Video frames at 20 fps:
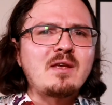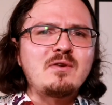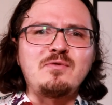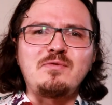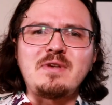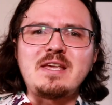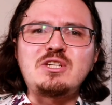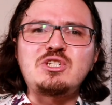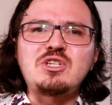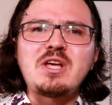
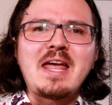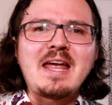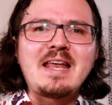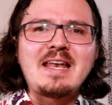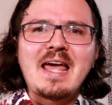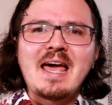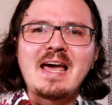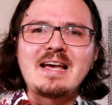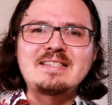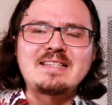VeChain
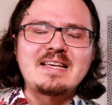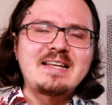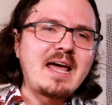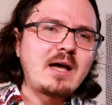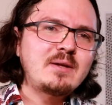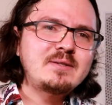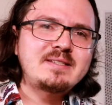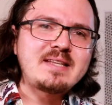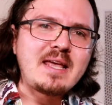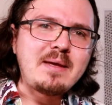has
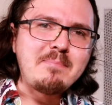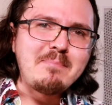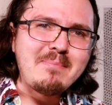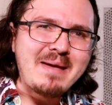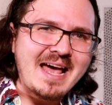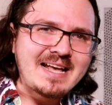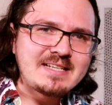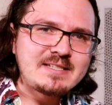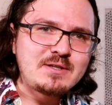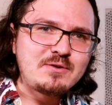announced a
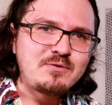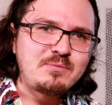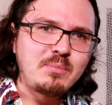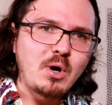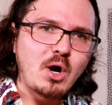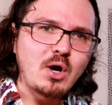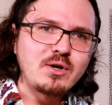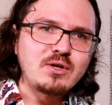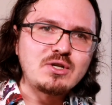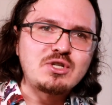massive
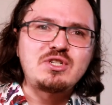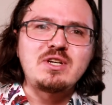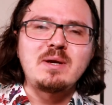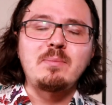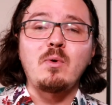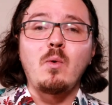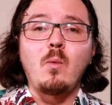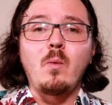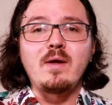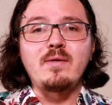
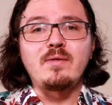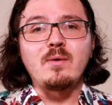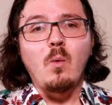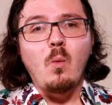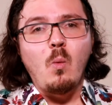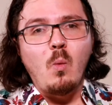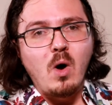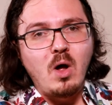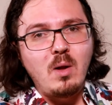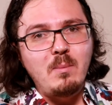partnership with
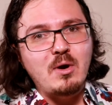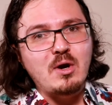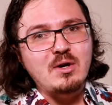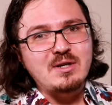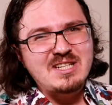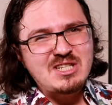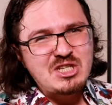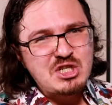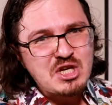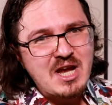
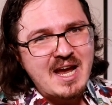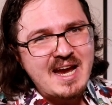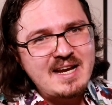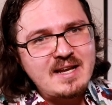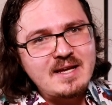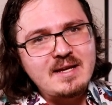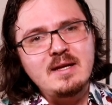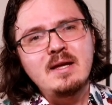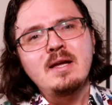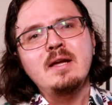Walmart
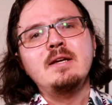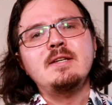China.